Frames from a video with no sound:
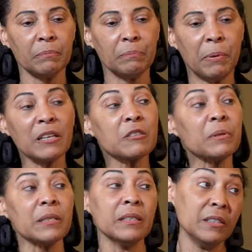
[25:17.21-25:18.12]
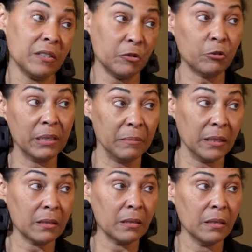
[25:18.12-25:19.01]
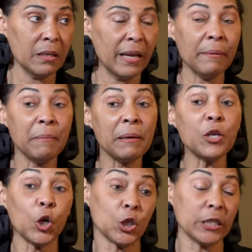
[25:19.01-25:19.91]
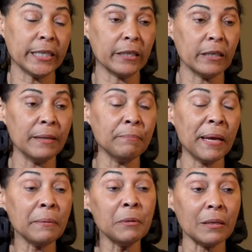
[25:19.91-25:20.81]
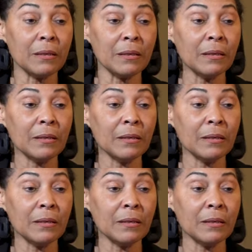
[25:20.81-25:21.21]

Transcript: possibilities of treatment, and maybe earlier, and maybe